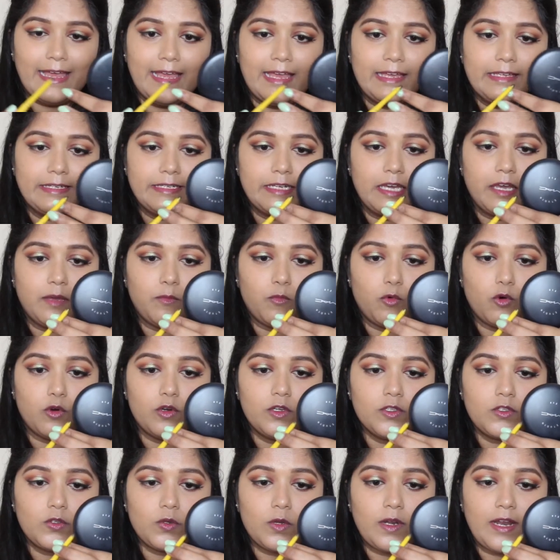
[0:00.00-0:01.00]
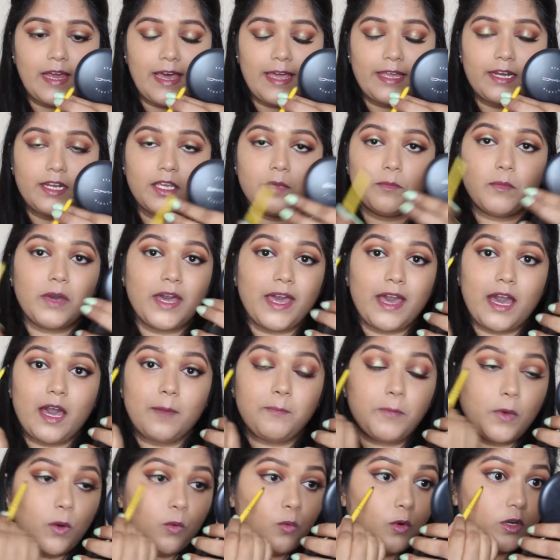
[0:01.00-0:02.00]
And I'm also lining my
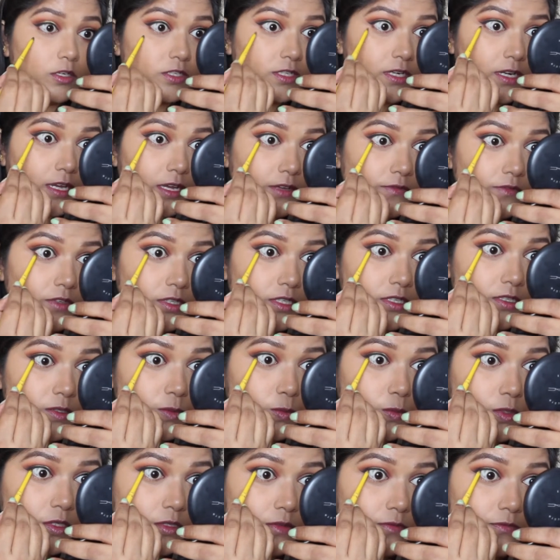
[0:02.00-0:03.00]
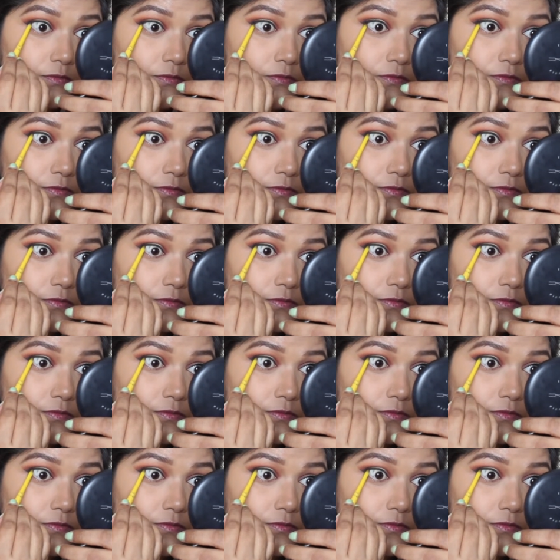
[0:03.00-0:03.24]
upper waterline with this one.